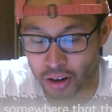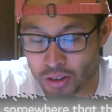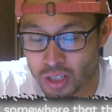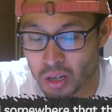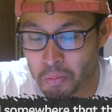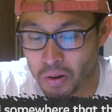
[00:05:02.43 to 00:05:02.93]
I
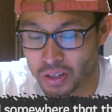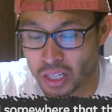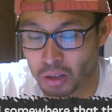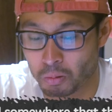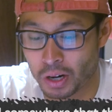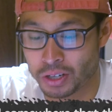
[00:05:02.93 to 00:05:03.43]
heard somewhere
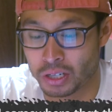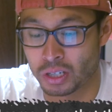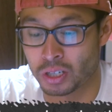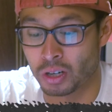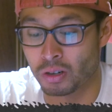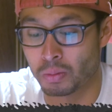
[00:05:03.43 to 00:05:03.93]
that the
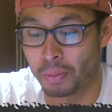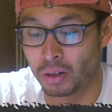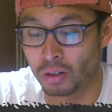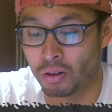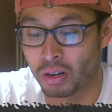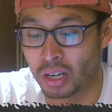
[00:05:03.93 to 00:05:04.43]
Russians chose
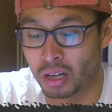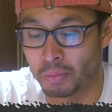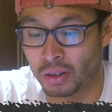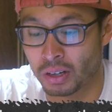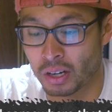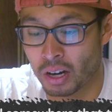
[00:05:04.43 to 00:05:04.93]

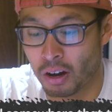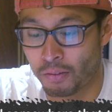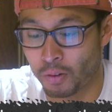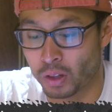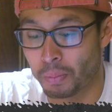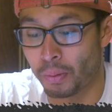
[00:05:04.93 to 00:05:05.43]
polonium
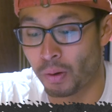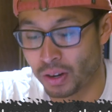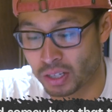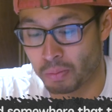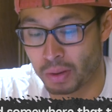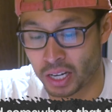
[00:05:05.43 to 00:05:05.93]
for the
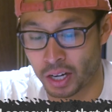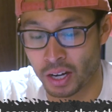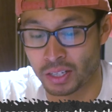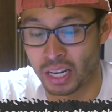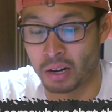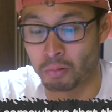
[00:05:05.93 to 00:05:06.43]
poison
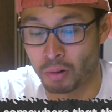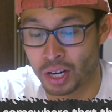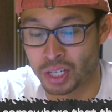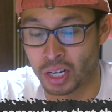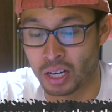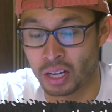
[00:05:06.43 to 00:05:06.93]
because in
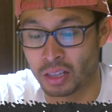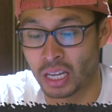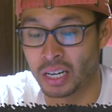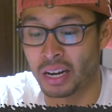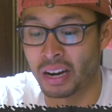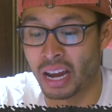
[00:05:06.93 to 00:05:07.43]
Russia,
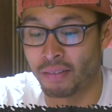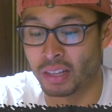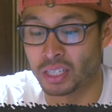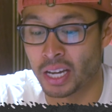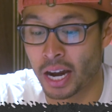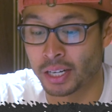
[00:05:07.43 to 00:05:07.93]
they didn't have
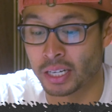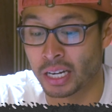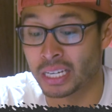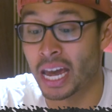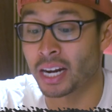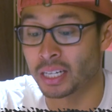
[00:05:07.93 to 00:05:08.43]
the tech to
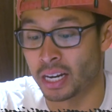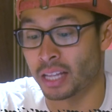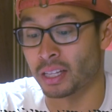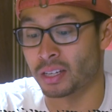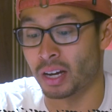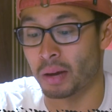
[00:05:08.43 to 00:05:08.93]
detect it
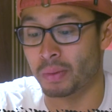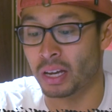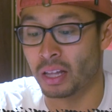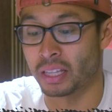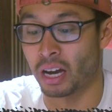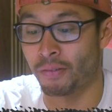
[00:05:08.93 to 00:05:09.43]
at the time.
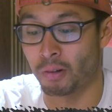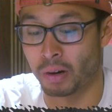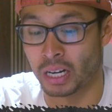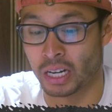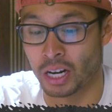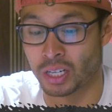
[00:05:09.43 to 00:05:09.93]
The alpha
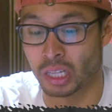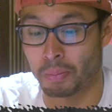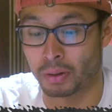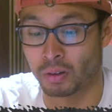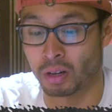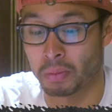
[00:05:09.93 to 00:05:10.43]
radiation
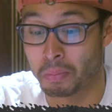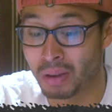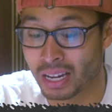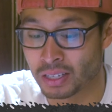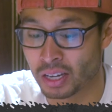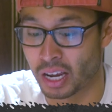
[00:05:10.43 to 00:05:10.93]
that polonium
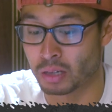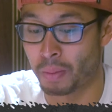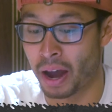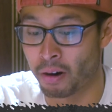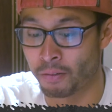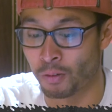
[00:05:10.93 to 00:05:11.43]
emits is
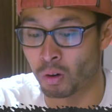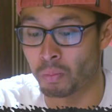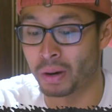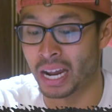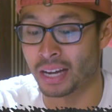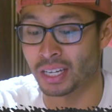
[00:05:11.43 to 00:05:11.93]
powerful
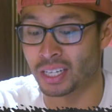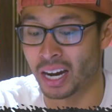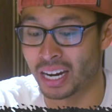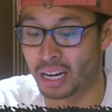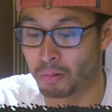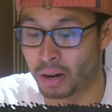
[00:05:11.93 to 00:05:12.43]
but has a
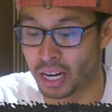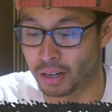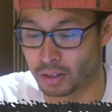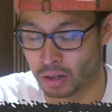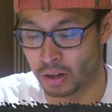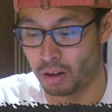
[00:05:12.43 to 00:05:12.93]
tiny
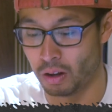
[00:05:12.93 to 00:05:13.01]
range.